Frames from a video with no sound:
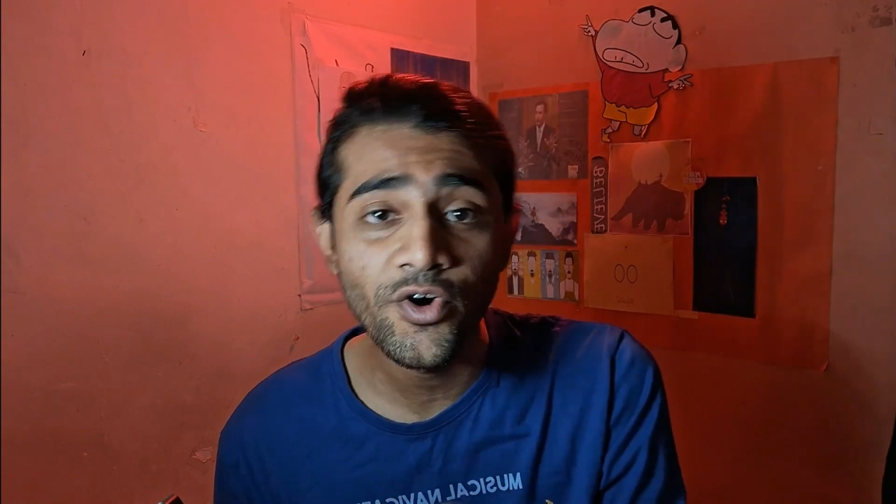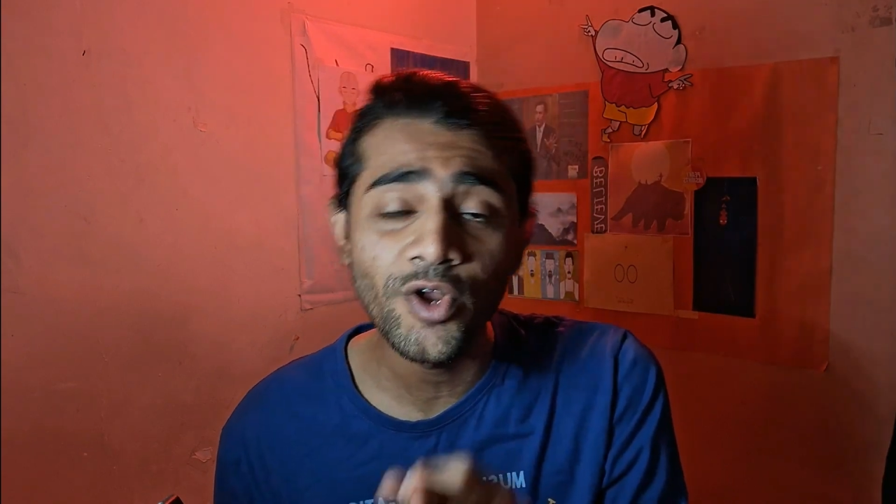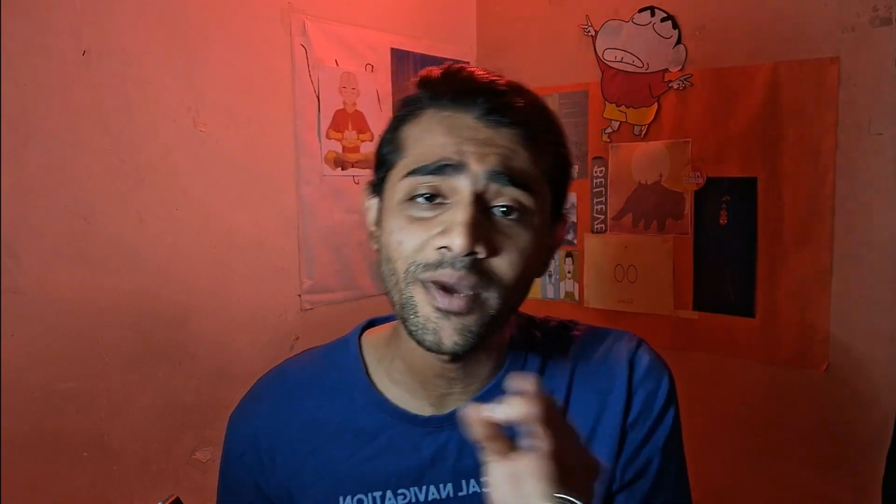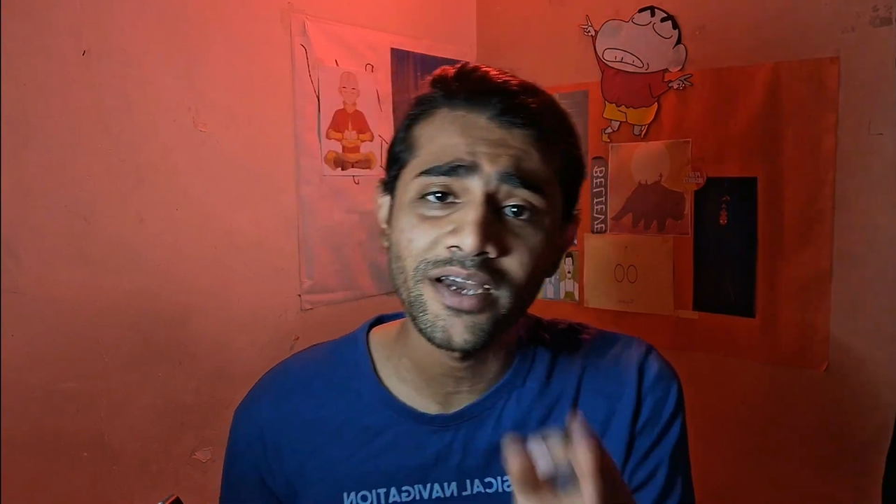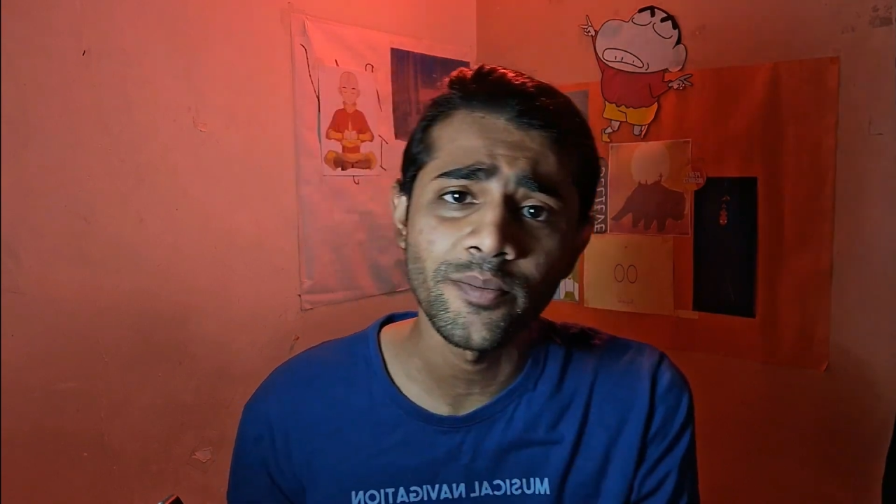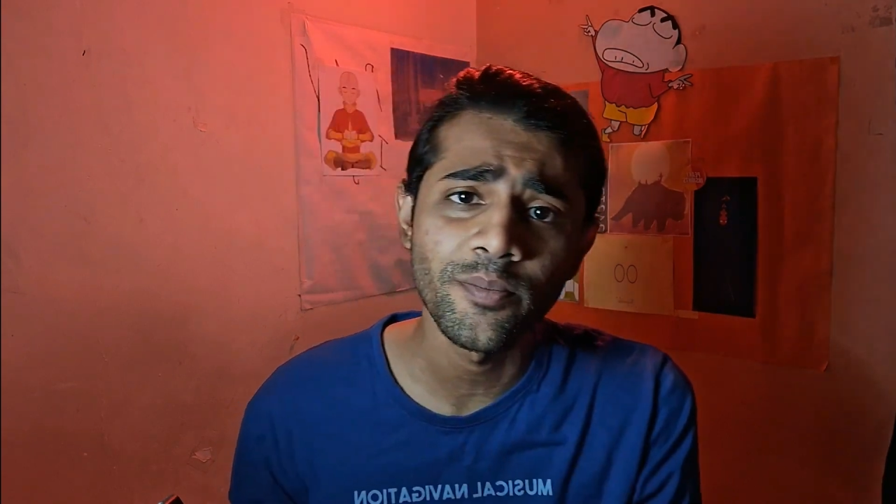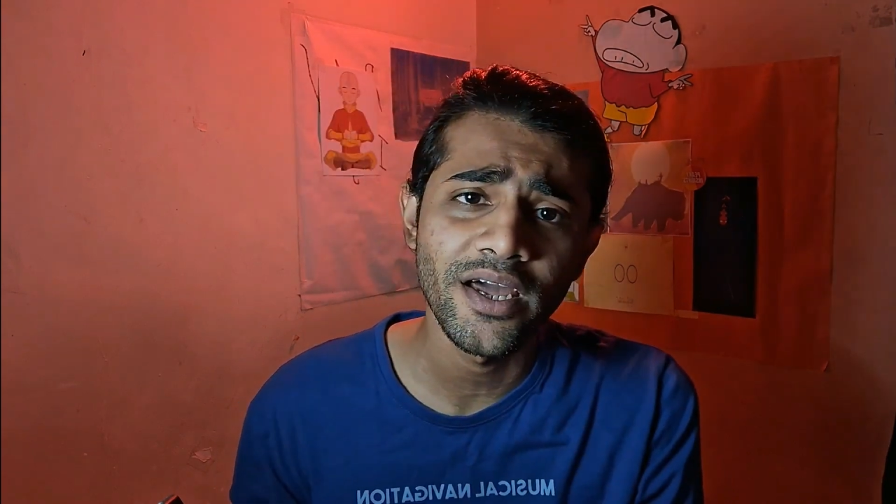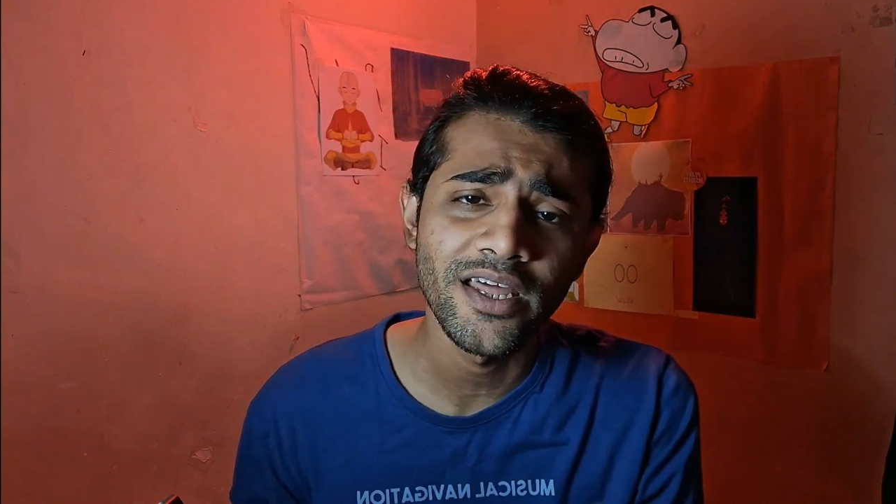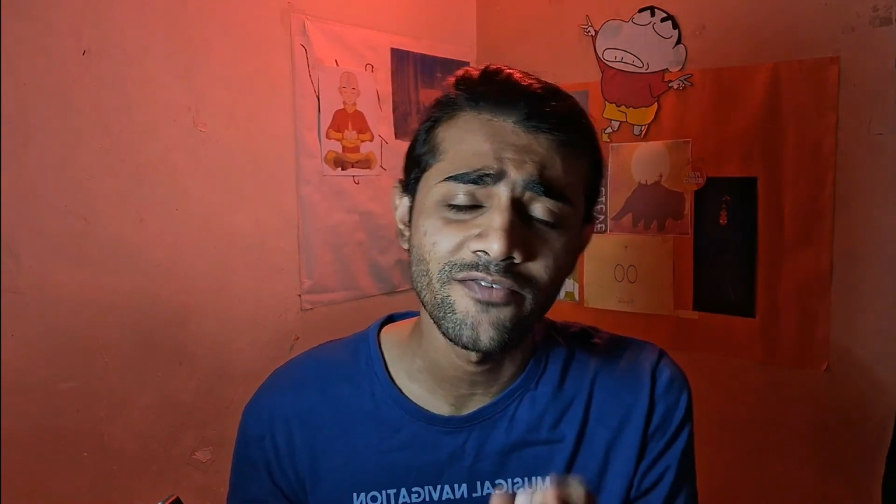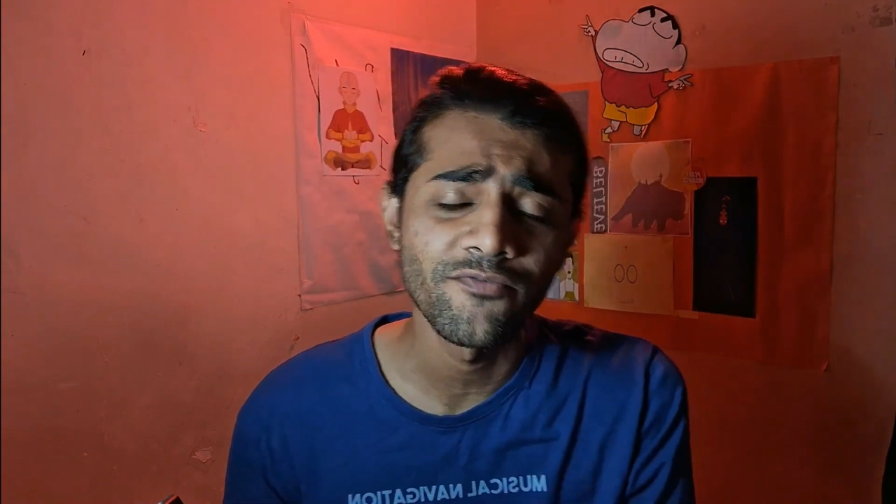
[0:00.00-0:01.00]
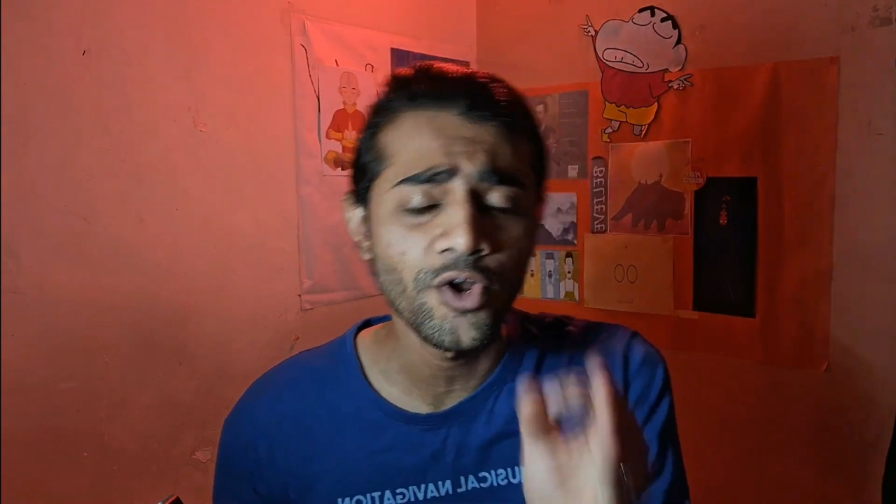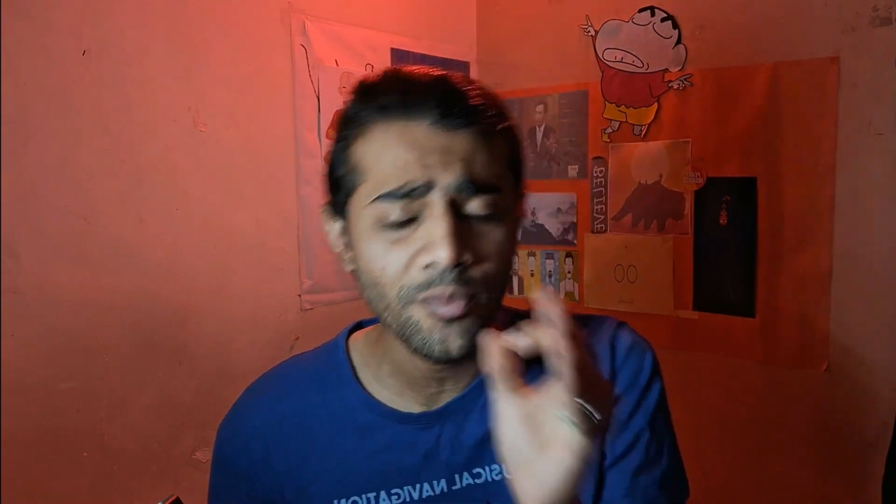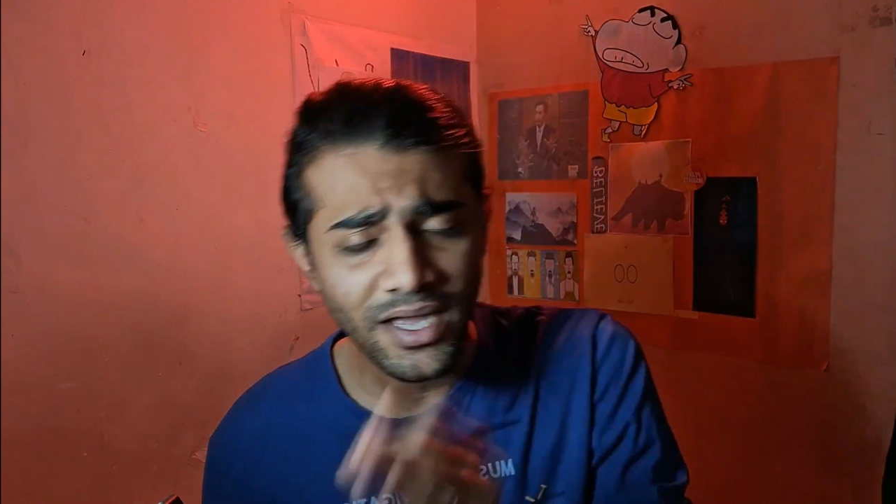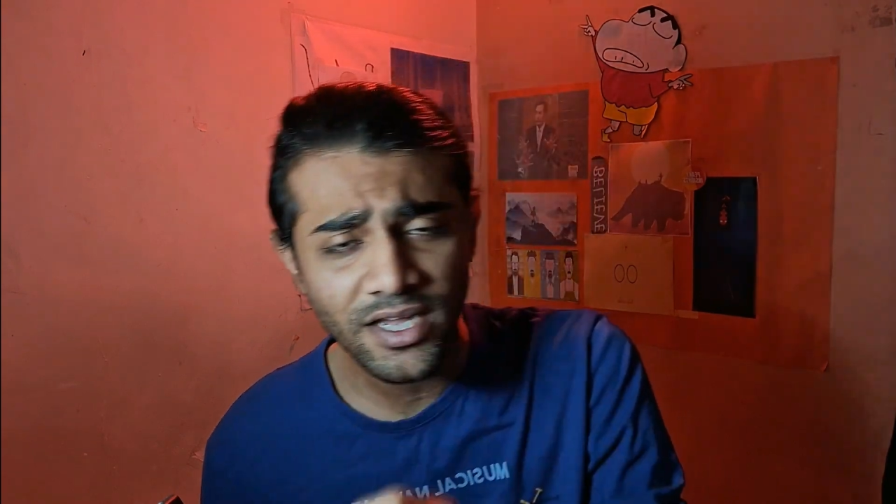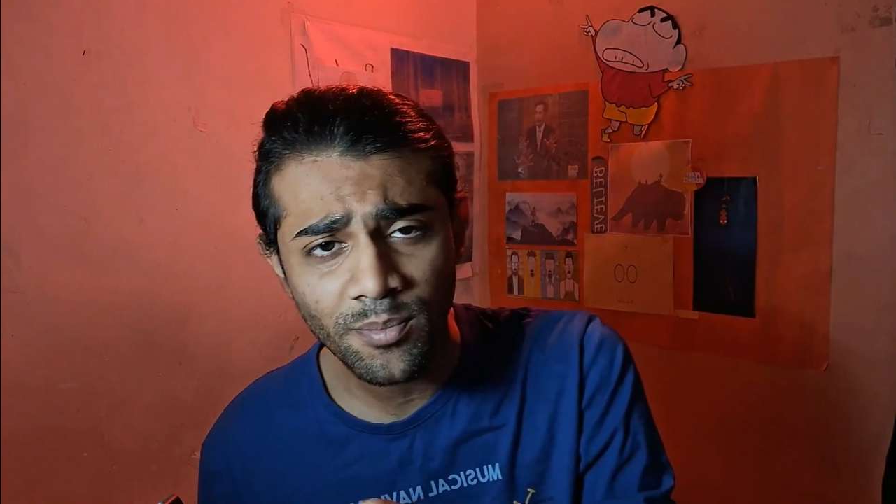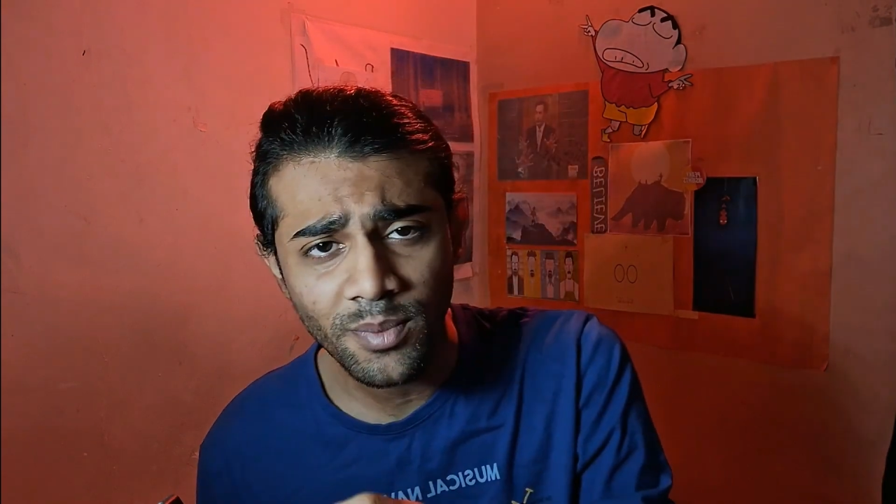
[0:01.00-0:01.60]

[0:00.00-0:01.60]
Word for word: for a backup plan for a backup